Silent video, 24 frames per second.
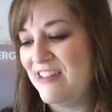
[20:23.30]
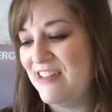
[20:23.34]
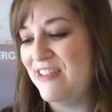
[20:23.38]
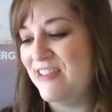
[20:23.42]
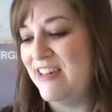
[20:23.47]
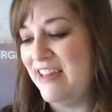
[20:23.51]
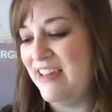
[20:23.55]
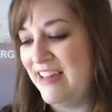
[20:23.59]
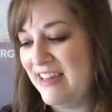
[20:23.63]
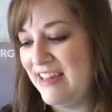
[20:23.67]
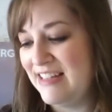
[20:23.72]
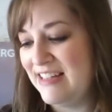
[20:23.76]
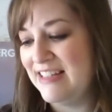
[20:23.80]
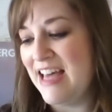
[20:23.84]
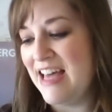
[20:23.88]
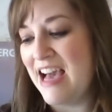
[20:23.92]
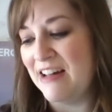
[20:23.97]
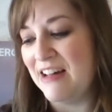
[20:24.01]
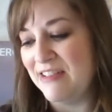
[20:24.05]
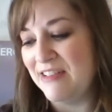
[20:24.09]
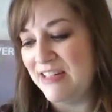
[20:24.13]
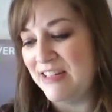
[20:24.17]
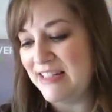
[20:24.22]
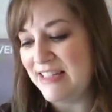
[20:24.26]

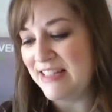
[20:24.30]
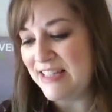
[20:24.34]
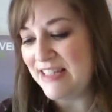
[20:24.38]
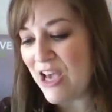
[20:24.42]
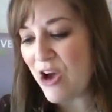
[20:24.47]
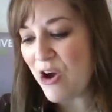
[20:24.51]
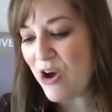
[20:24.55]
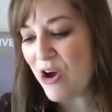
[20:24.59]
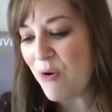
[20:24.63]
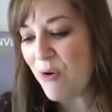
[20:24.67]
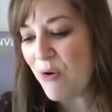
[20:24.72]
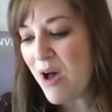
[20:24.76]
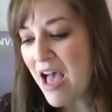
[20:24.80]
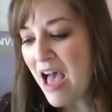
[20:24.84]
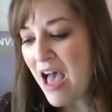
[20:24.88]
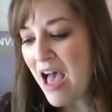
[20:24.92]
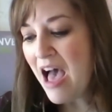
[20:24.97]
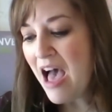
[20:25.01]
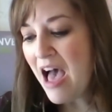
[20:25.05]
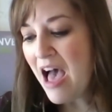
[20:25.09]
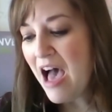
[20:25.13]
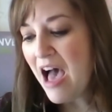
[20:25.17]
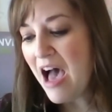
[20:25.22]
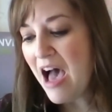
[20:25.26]
exactly. So,
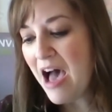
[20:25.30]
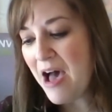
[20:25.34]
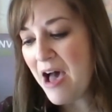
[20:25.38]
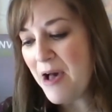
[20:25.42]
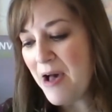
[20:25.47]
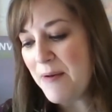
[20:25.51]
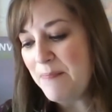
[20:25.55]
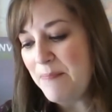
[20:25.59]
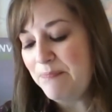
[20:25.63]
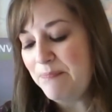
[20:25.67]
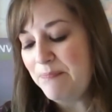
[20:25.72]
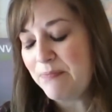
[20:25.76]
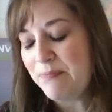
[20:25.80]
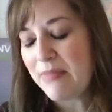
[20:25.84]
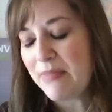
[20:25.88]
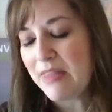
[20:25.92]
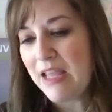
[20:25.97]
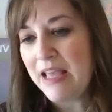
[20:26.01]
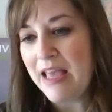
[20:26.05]
um,